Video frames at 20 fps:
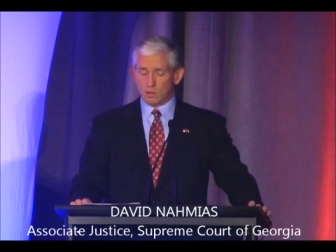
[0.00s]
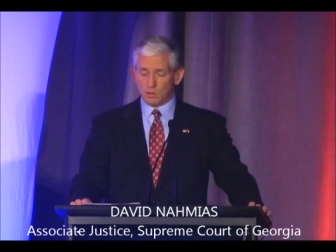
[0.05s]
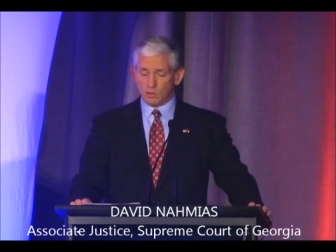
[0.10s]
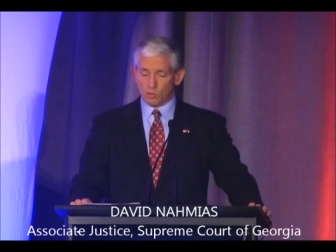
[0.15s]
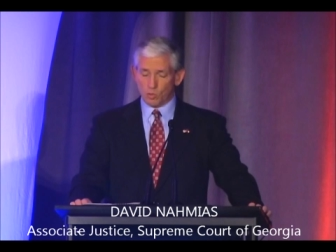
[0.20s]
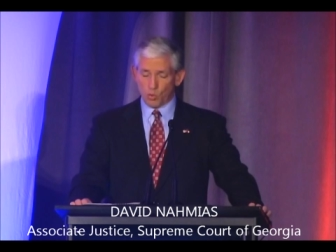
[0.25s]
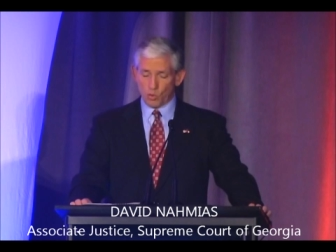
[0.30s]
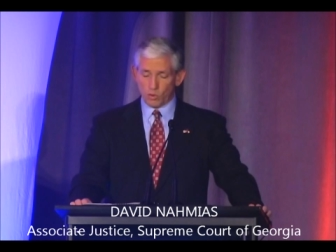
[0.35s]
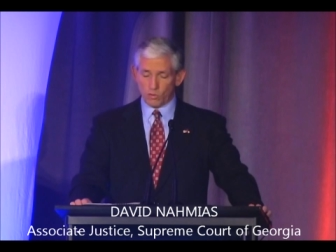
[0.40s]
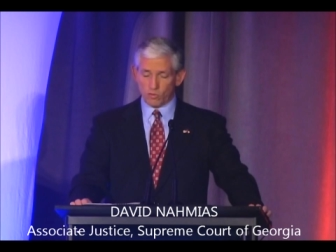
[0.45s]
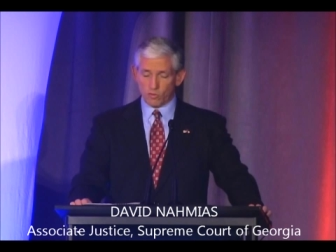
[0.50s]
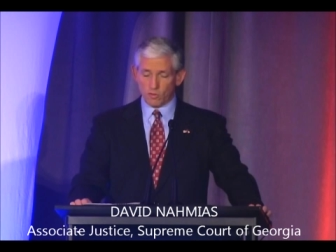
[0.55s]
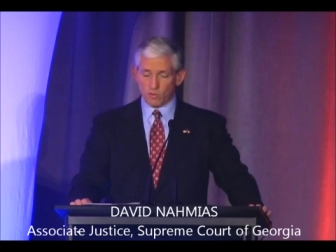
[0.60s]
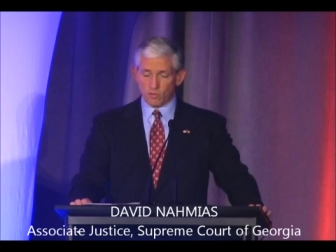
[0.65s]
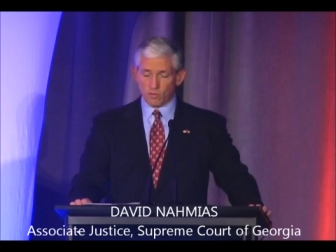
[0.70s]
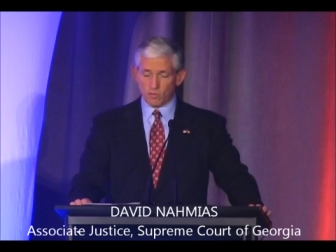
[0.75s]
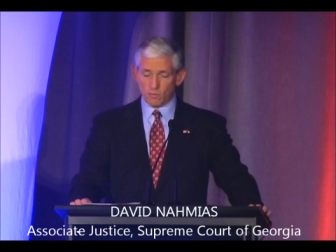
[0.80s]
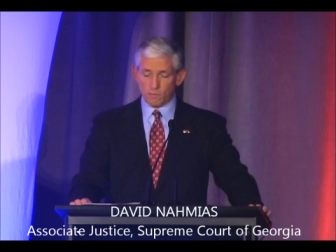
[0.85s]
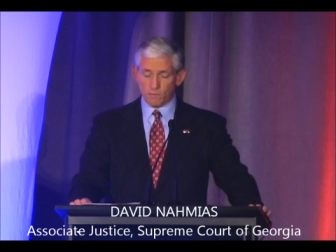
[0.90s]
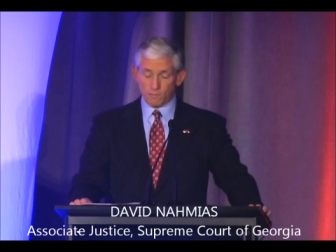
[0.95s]
court
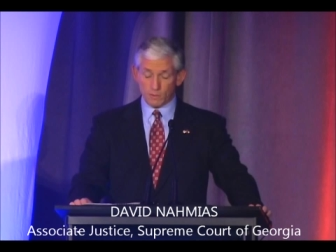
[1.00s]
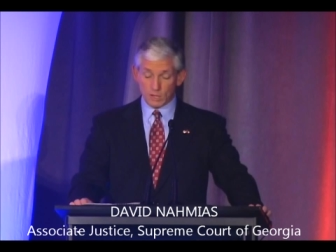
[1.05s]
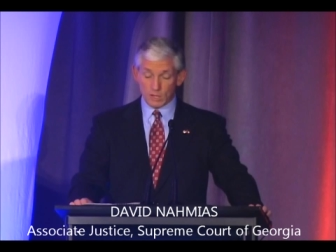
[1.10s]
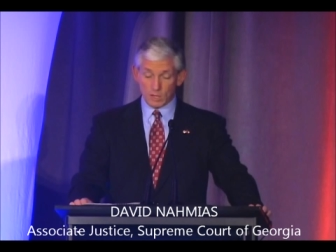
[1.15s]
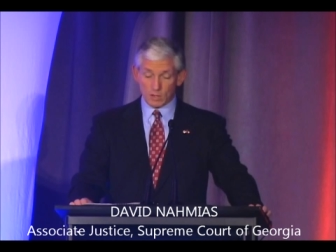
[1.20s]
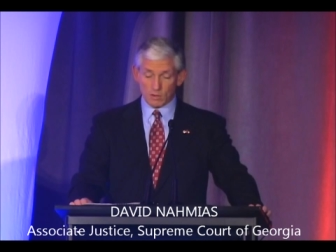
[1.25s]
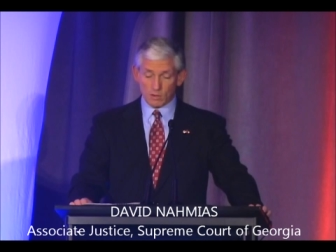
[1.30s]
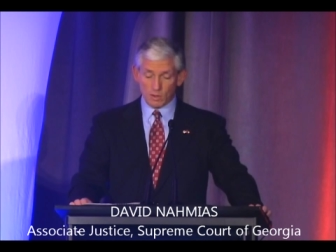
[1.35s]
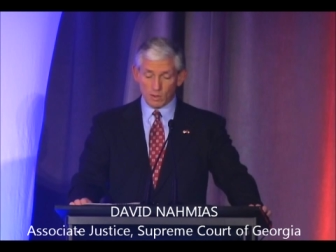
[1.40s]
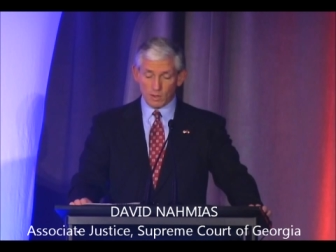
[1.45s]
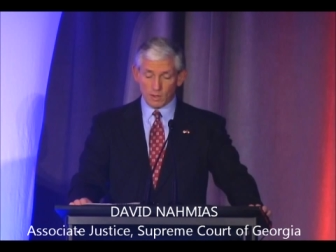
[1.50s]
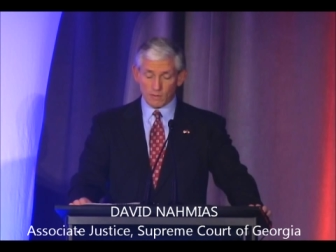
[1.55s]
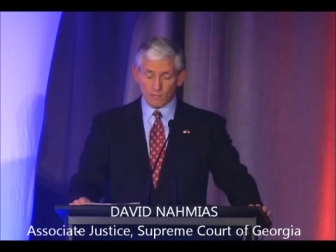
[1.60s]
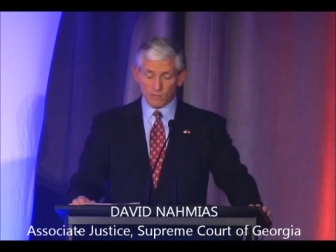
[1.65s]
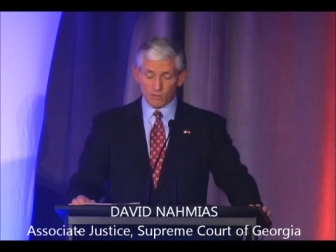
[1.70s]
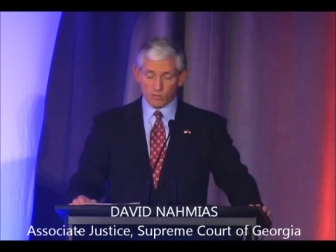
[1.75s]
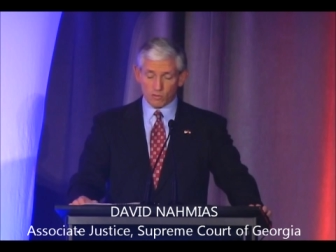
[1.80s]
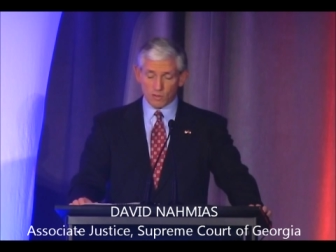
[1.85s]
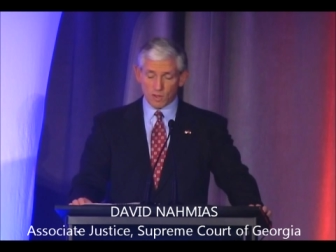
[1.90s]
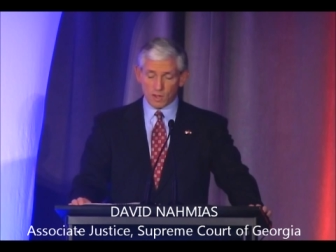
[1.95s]
system, particularly at
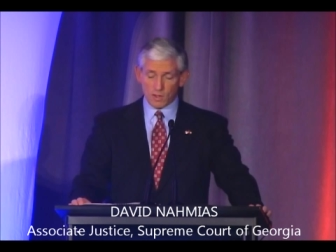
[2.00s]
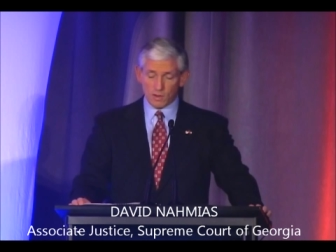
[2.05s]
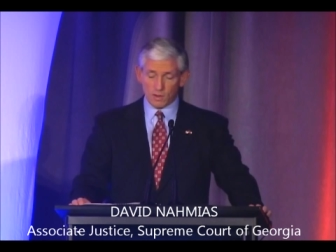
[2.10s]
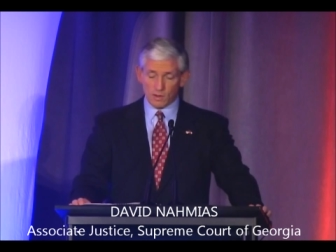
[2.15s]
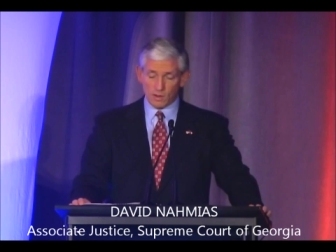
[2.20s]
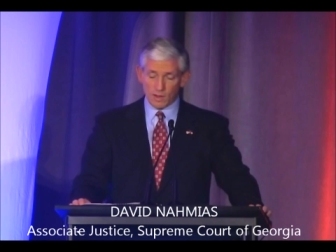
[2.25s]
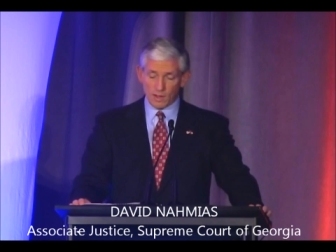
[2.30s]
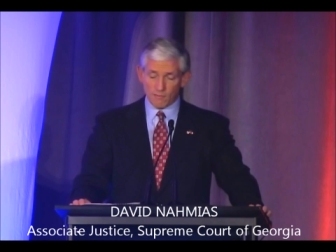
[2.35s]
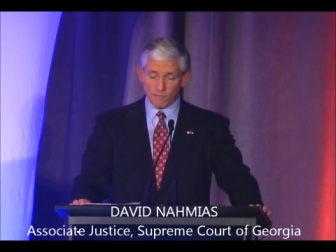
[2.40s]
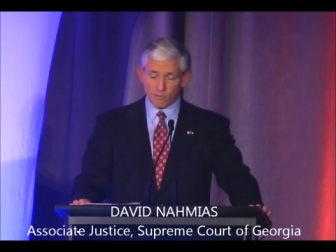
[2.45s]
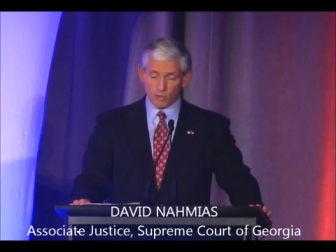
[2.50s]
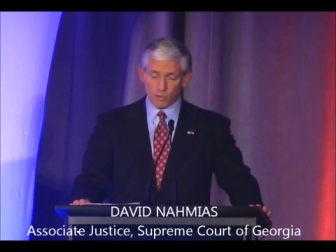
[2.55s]
the state level.